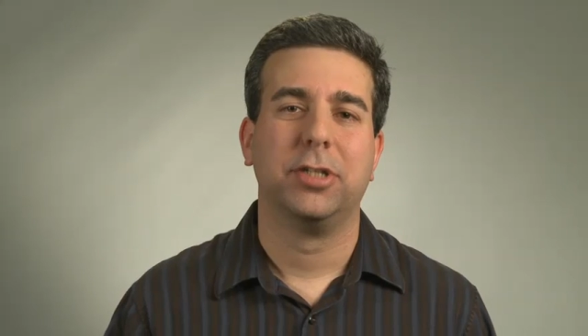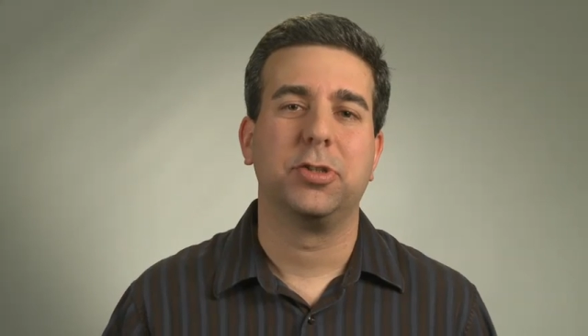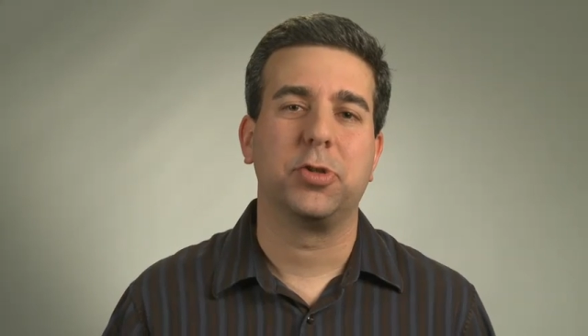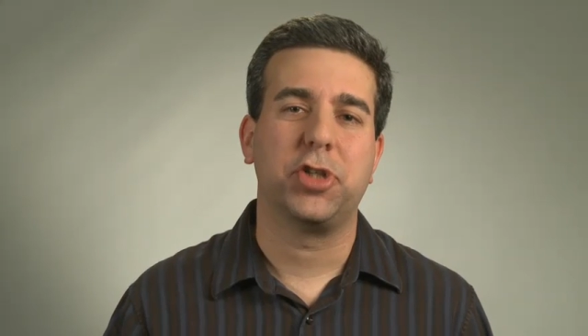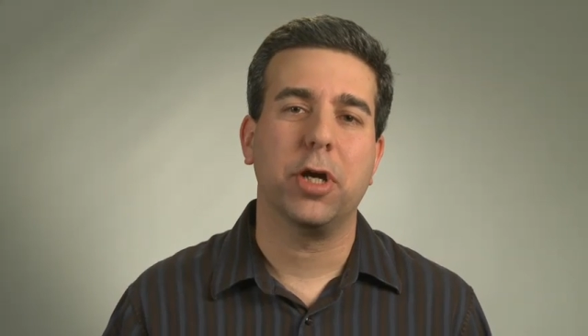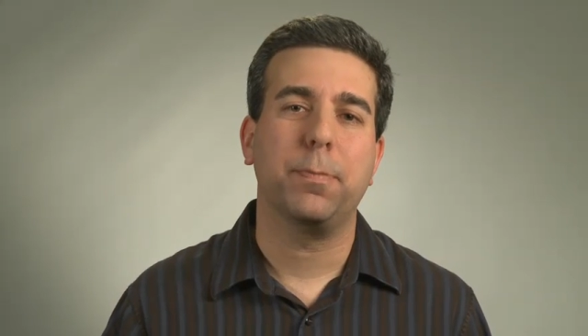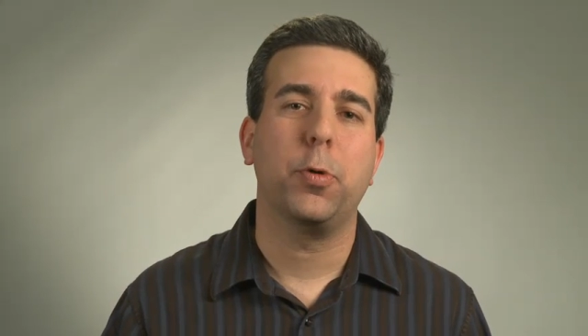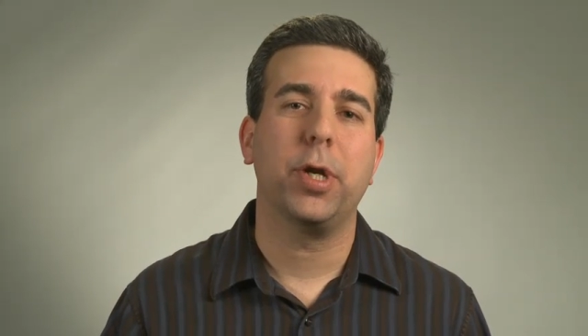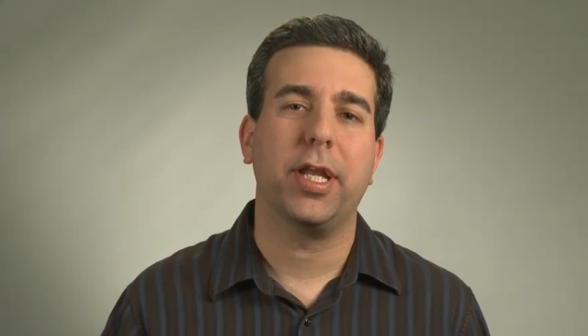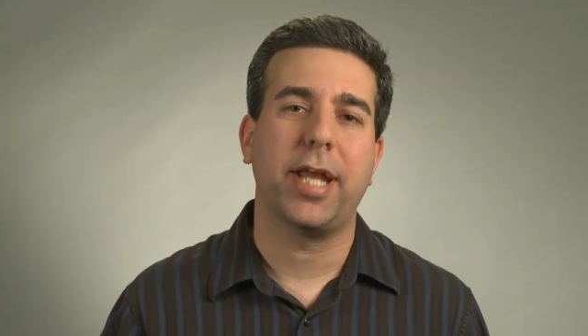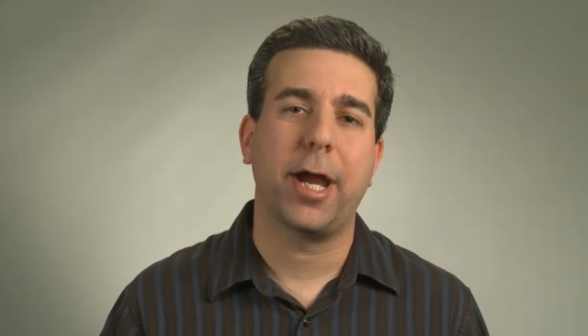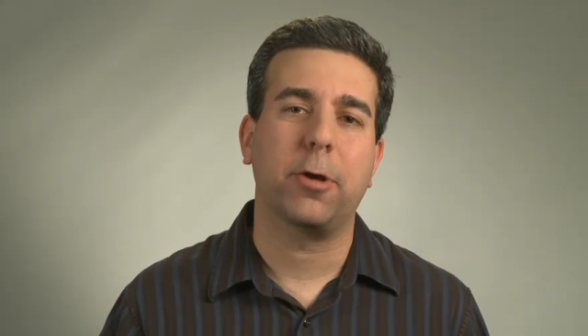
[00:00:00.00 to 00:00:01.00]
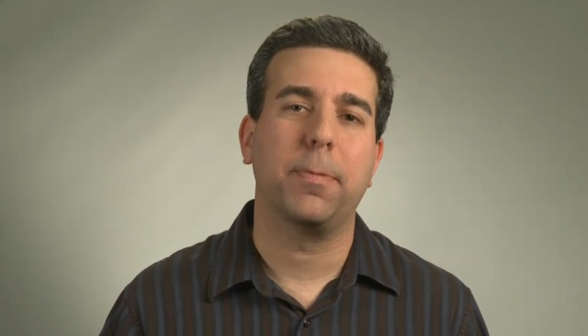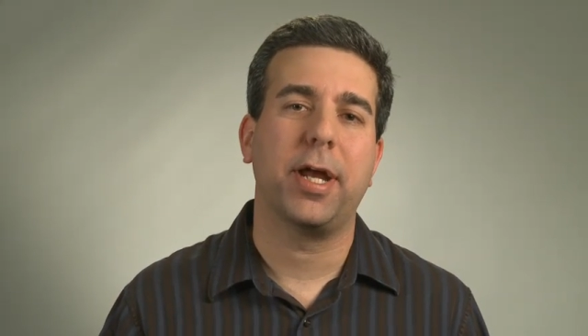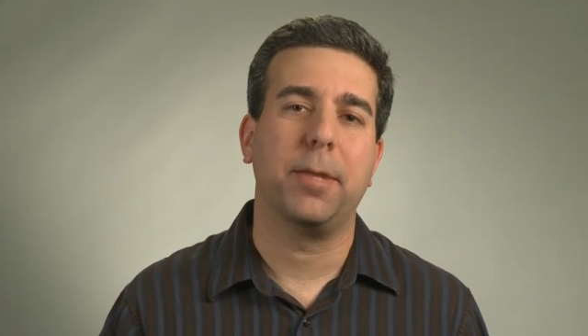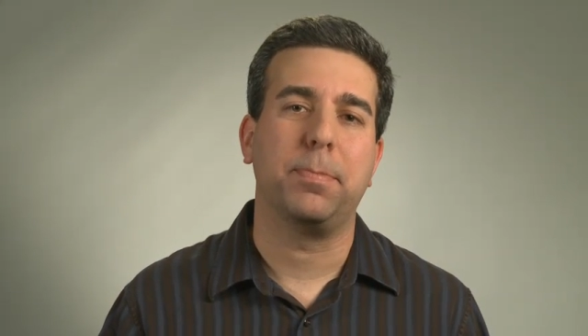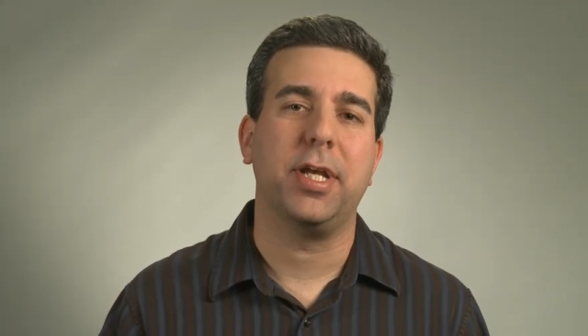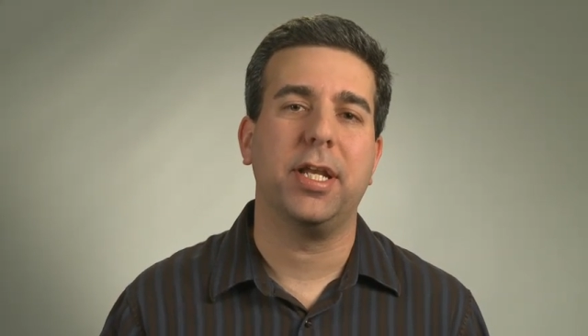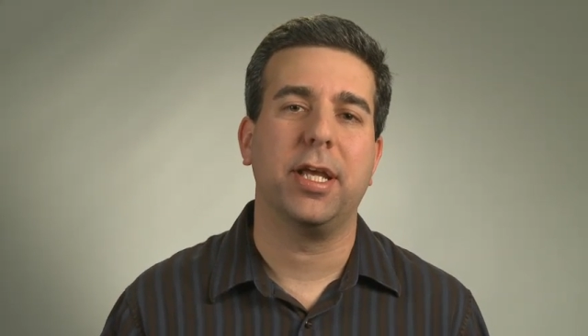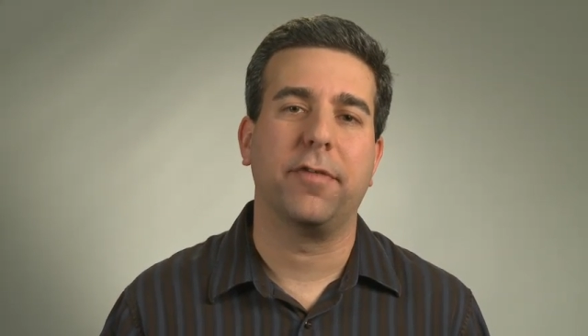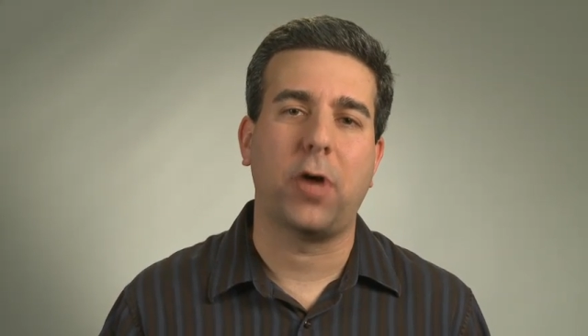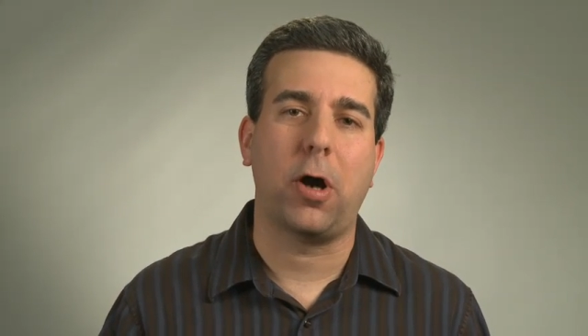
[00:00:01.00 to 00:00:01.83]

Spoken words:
So SharePoint and Acrobat and PDF